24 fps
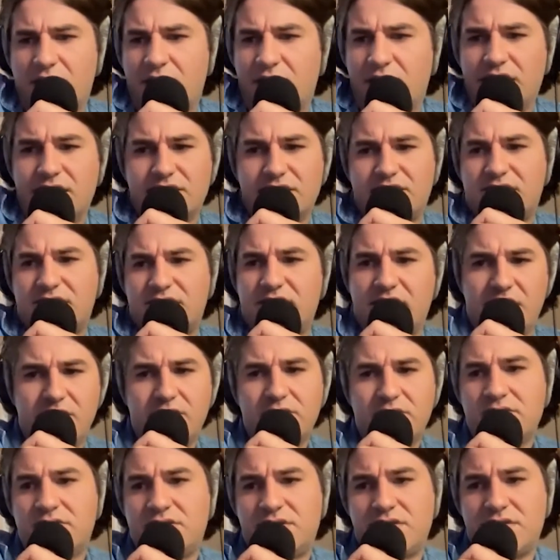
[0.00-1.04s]
I guess,
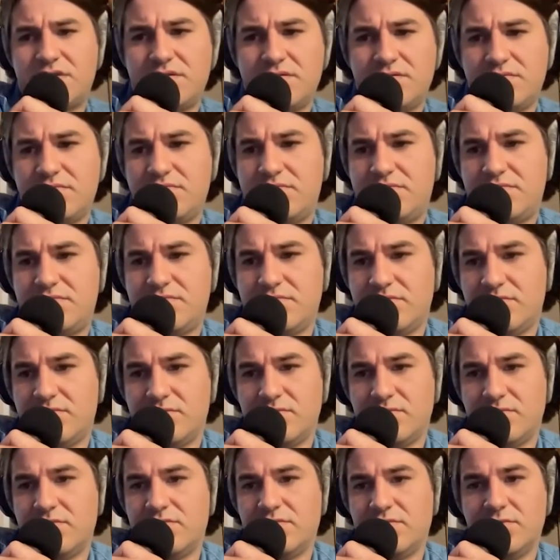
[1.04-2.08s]
scared to
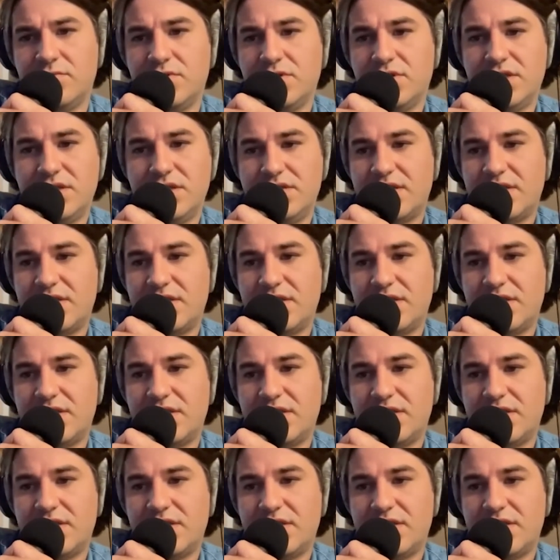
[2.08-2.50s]
really